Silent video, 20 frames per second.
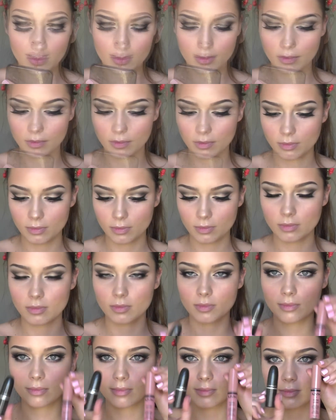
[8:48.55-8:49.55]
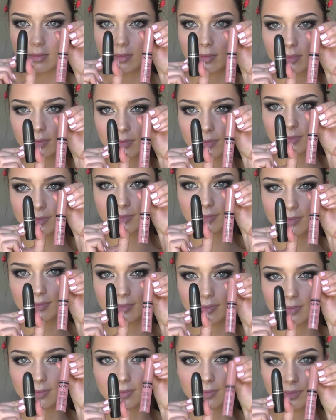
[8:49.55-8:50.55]
It's not a very dark colour, this one, it's
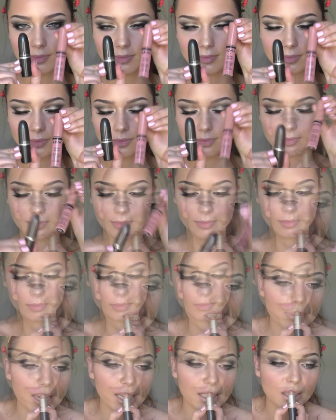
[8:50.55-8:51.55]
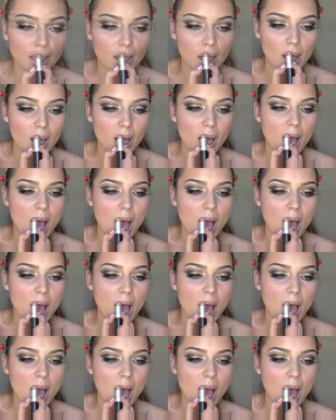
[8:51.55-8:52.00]
just nice if you're doing a nude lip colour.